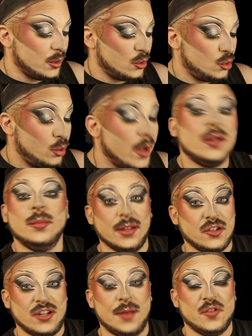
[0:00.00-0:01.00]
incredibly
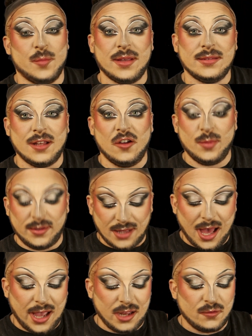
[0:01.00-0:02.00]
ashamed of myself because
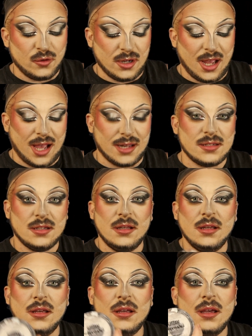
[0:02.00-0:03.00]
I forgot
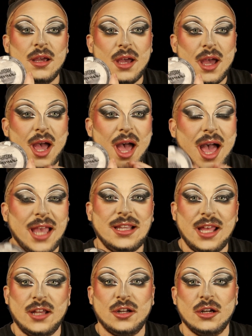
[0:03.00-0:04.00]

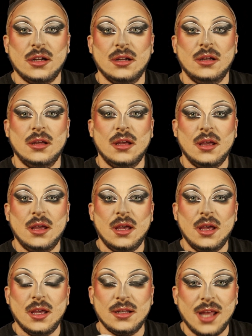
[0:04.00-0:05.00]
highlighter.
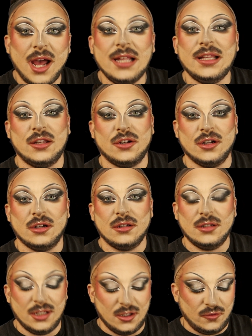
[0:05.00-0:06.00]
And highlighter,
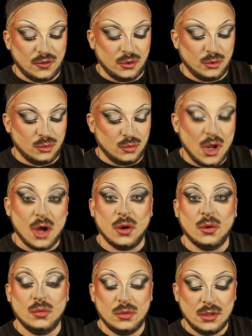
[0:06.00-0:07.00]
if you know,
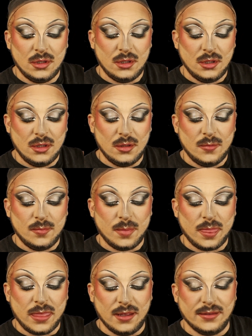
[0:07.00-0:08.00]

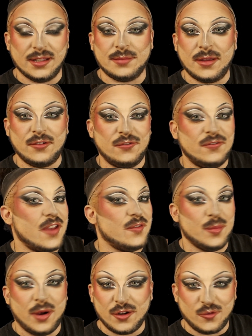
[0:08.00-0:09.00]
is like my favorite
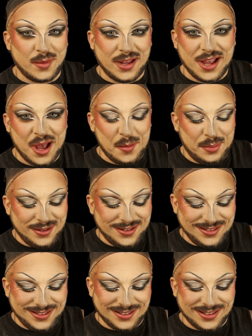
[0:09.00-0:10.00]
part of
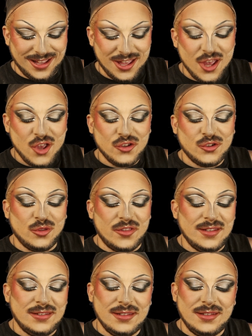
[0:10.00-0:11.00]
makeup. So
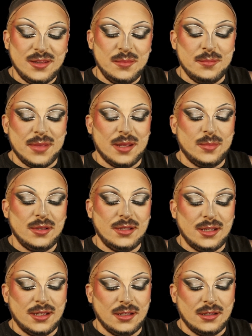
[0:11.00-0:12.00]
this is the
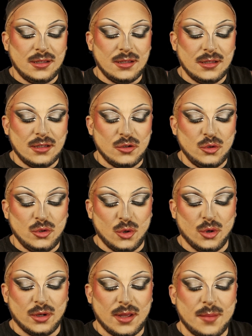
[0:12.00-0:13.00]
Maybelline New
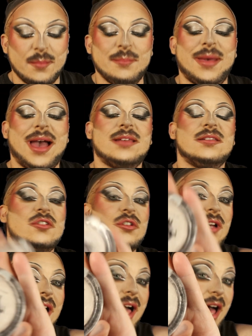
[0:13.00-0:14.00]
York Master
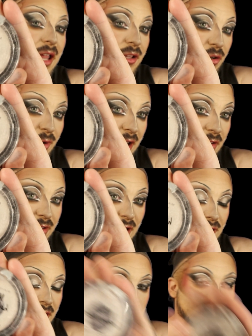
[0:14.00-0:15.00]
Holograph
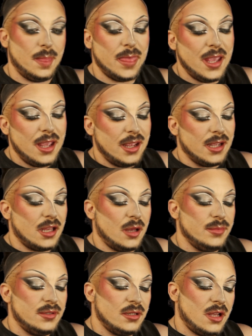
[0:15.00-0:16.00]
Highlighter. It
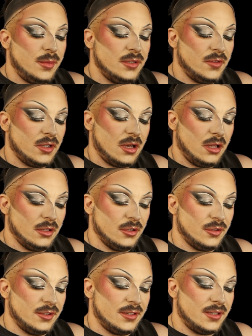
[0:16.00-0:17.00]
comes in a couple different
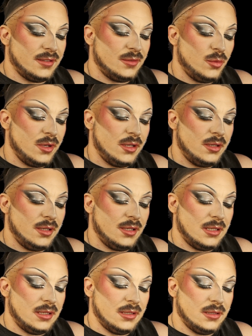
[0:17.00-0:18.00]
colors. This one
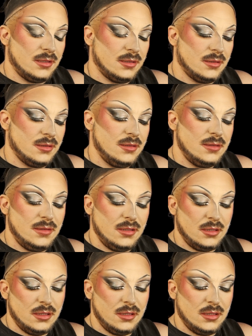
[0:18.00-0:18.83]
is,